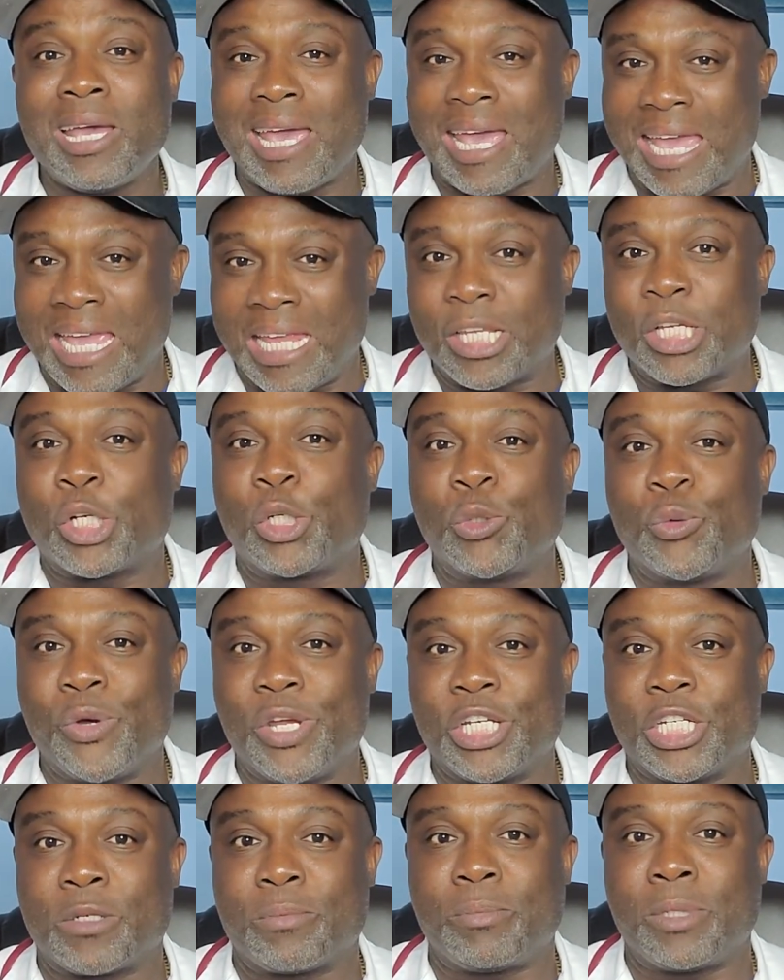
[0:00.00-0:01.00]

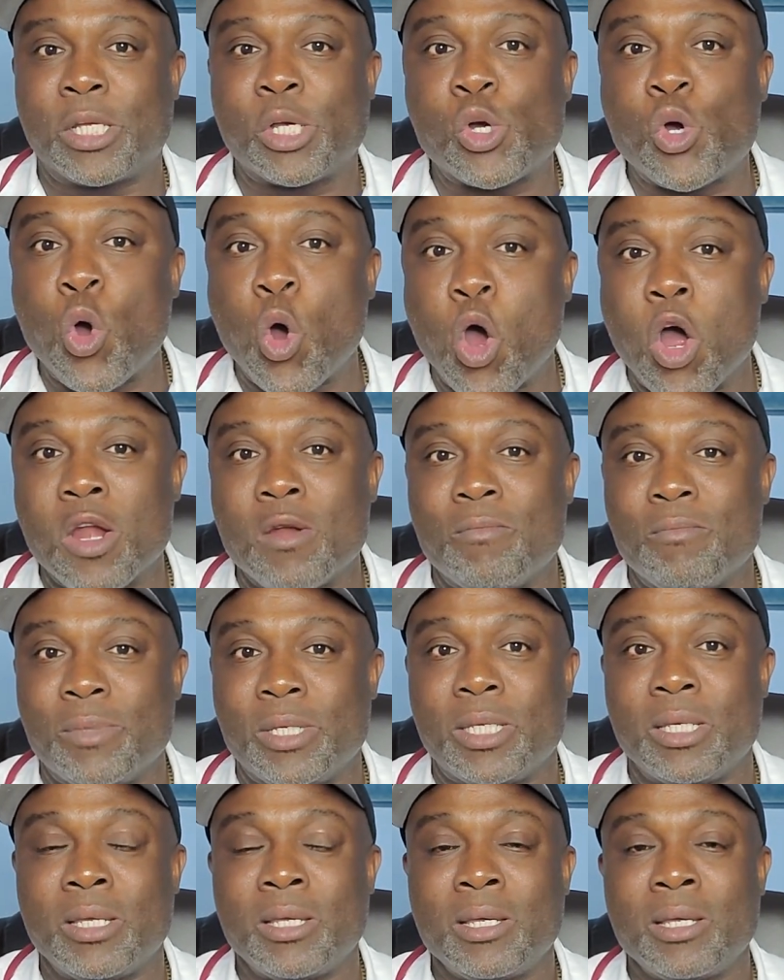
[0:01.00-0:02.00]
encourage me, call me,
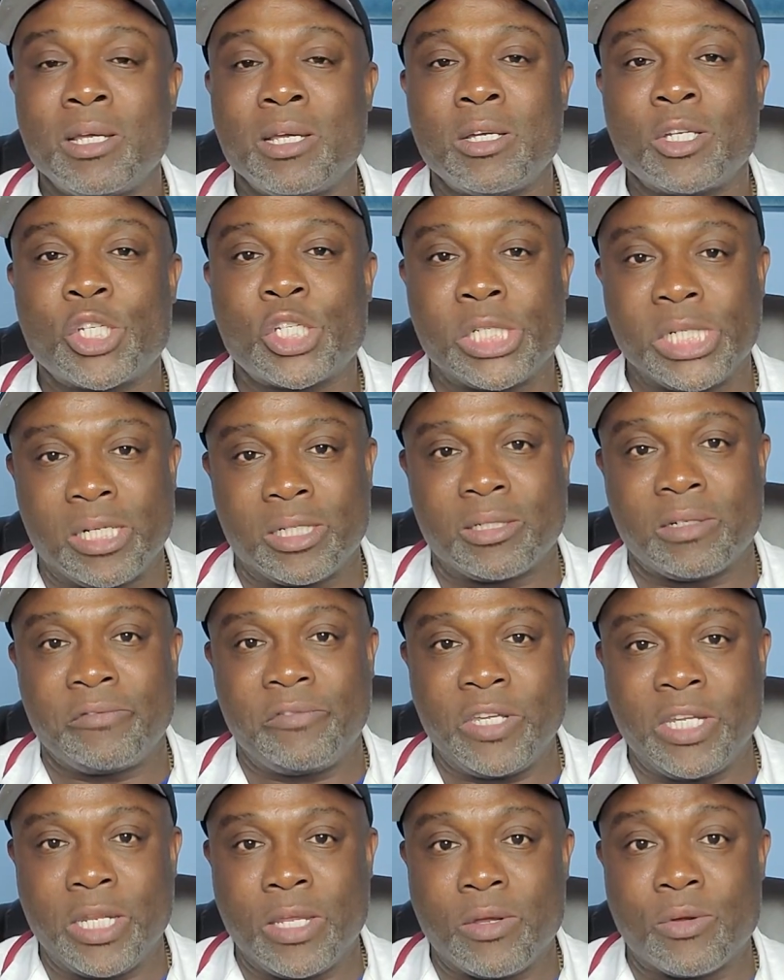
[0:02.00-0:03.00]
share the
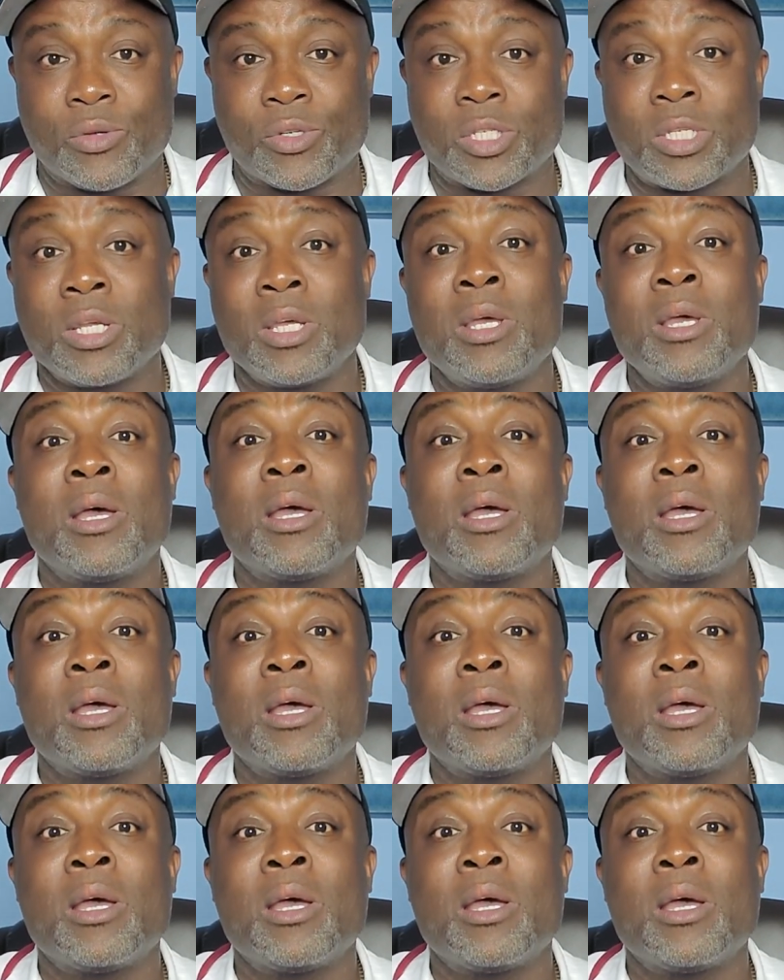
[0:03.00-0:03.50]
videos,